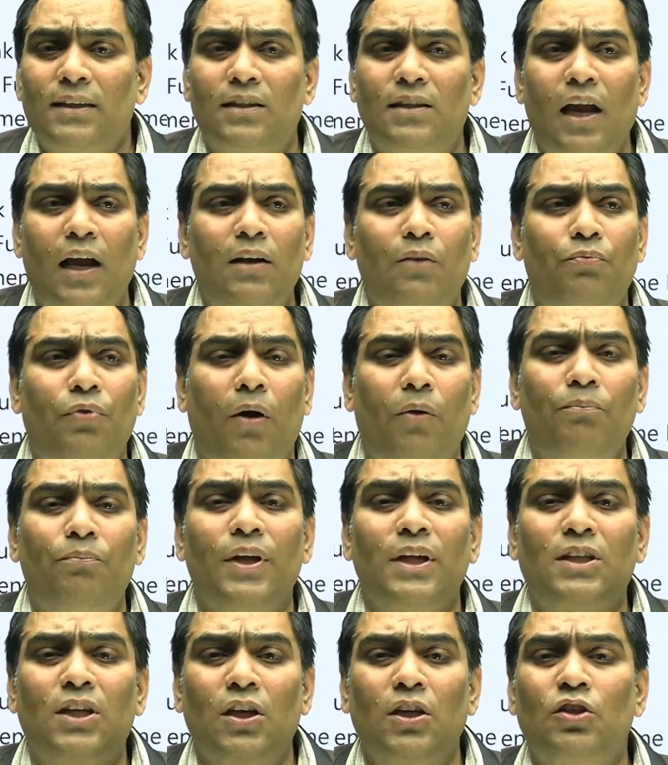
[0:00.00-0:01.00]
that from
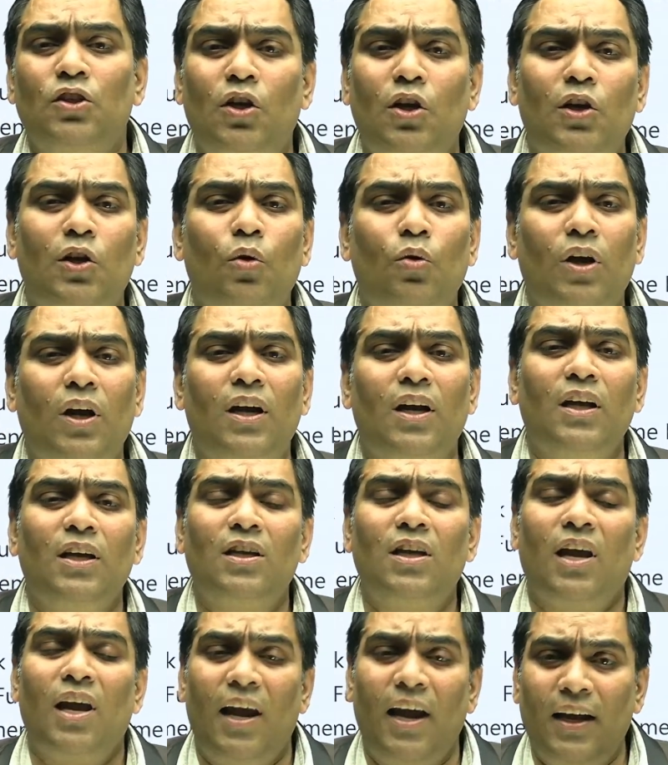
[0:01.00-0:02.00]
which institute it is
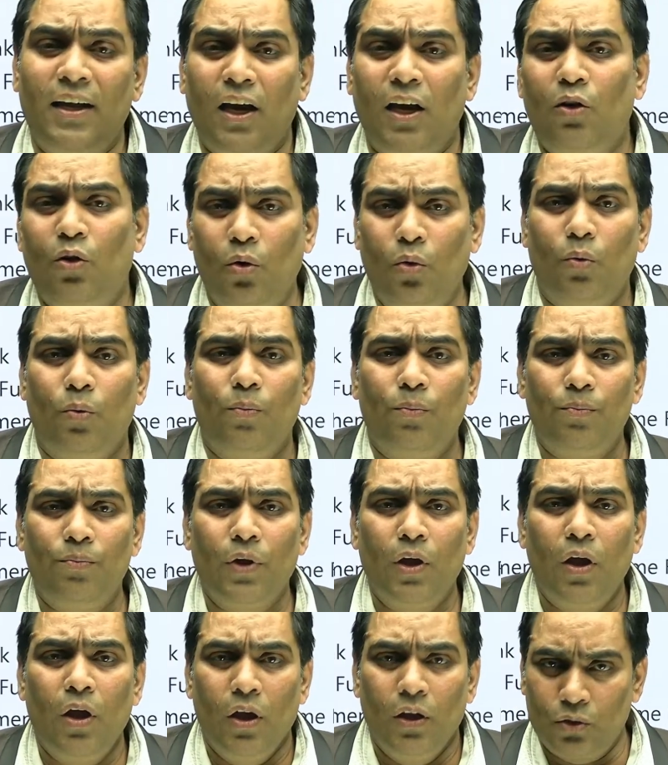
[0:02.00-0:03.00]
related to.
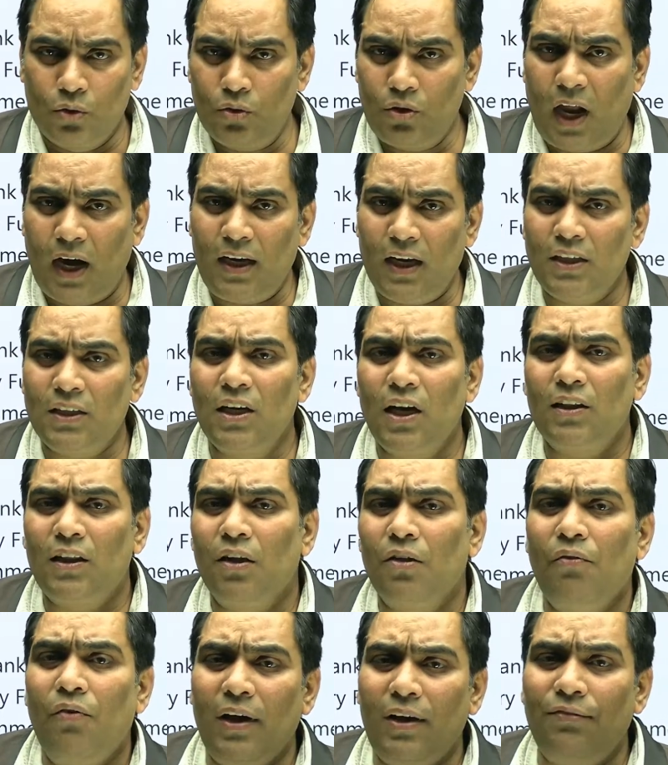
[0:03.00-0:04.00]
So that is
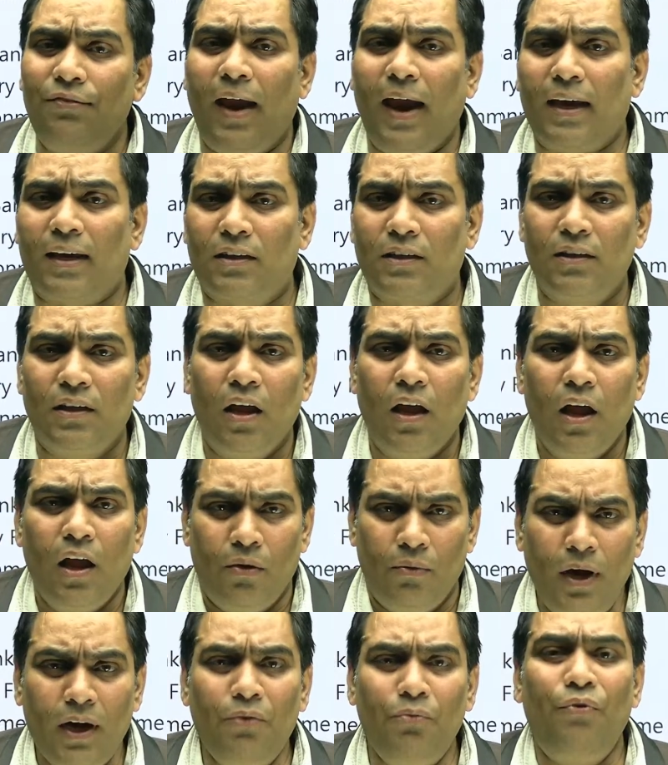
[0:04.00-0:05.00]
nothing but facts.
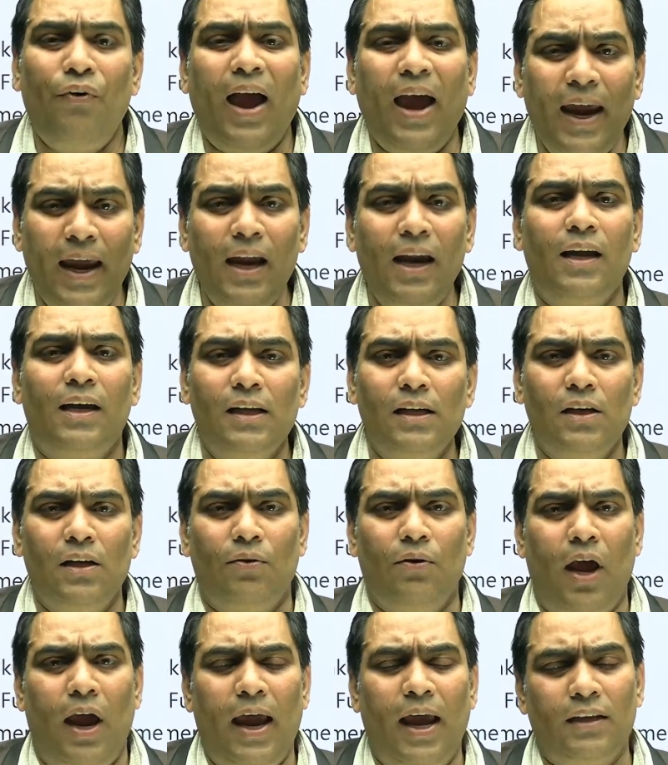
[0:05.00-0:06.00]
But why
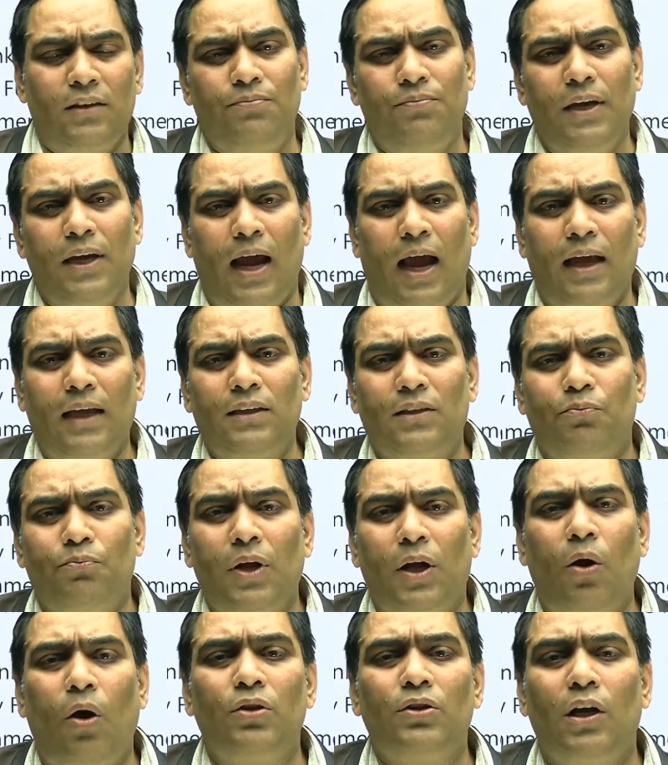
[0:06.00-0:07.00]
it has been asked?
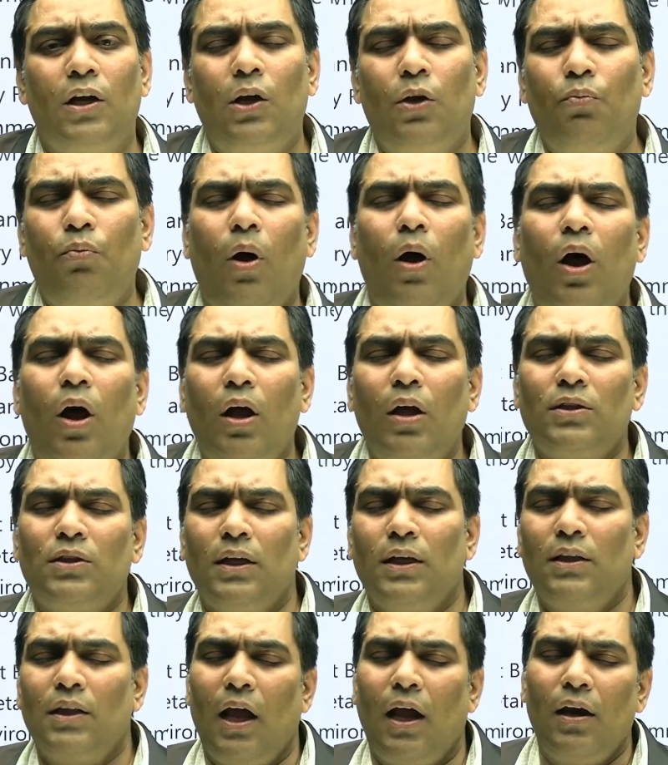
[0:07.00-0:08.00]
Because it was
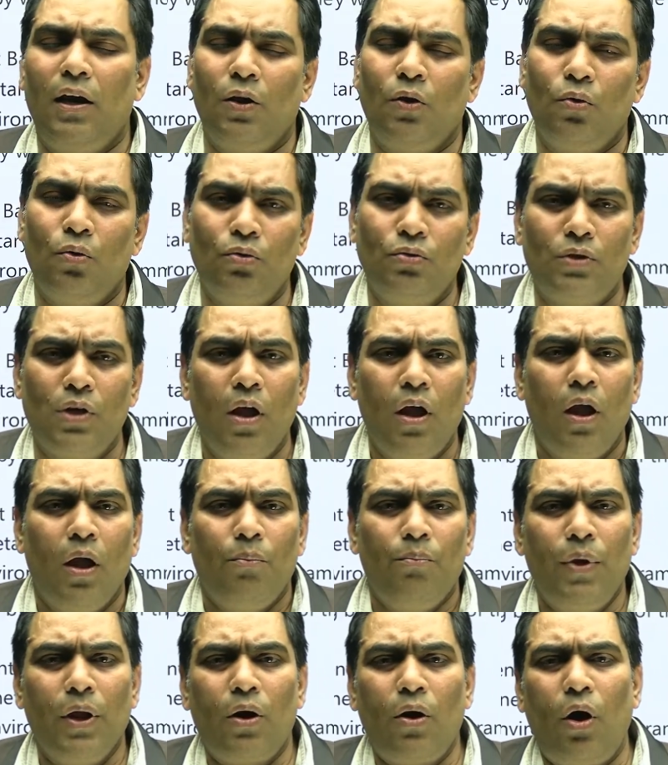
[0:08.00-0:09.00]
in the news
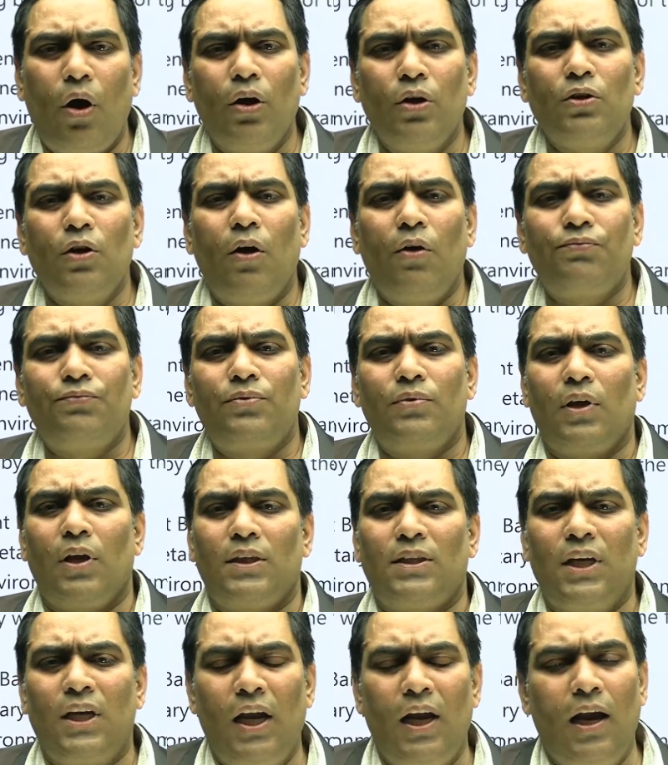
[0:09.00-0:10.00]
because of
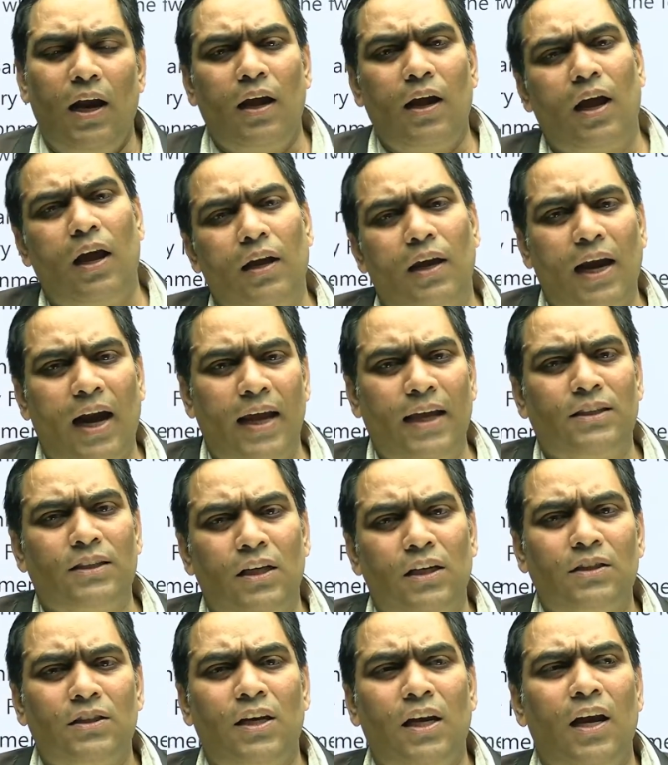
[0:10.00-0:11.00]
Sri Lankan
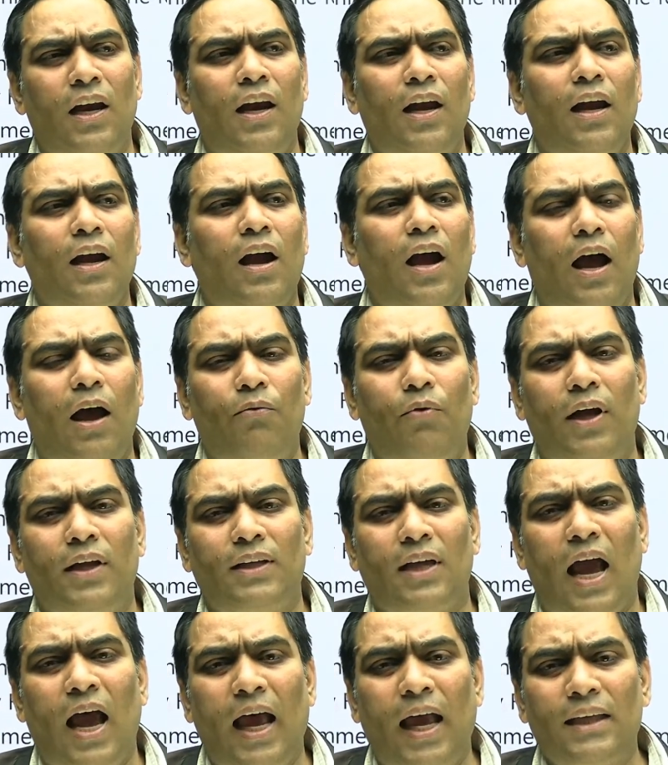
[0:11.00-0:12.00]
crisis. Sri Lanka was
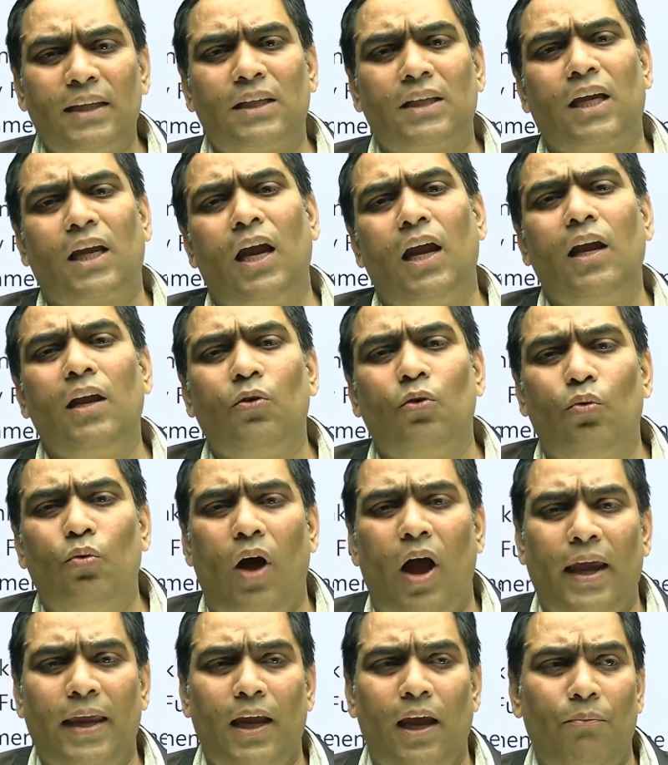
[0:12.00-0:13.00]
asking to
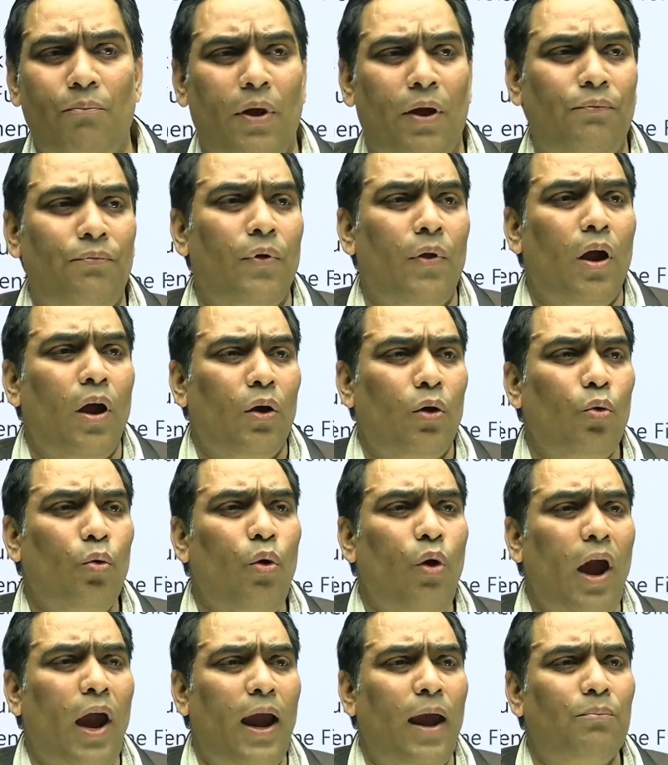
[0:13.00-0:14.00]
IMF to
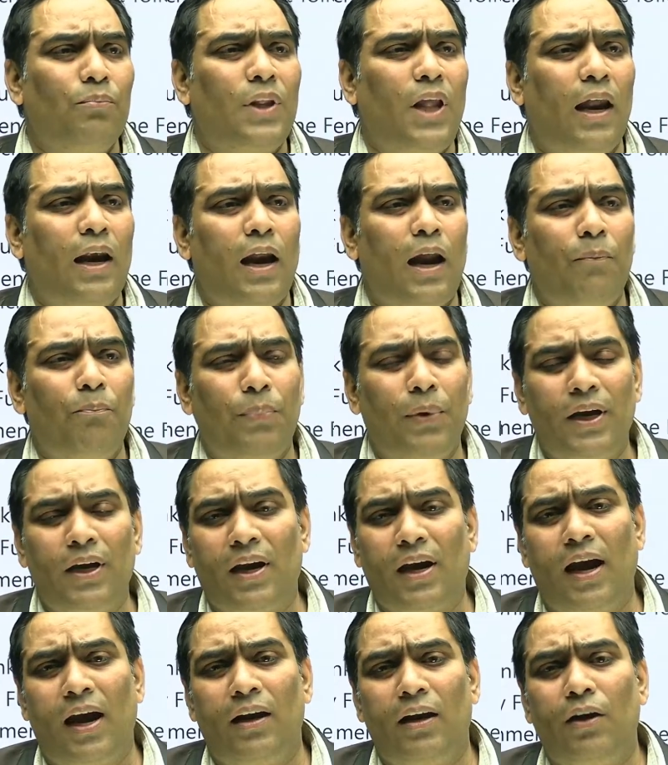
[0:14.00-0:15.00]
have the rapid
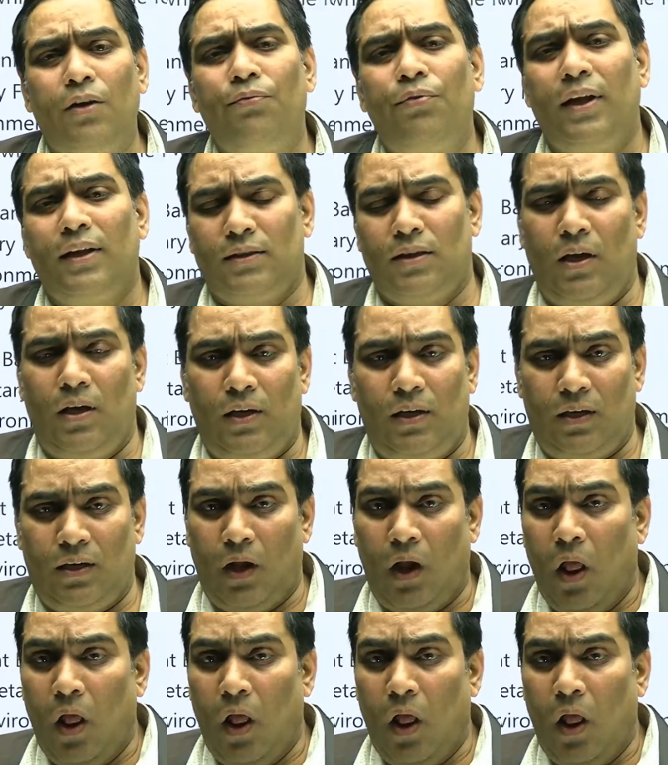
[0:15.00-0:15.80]
credit facility.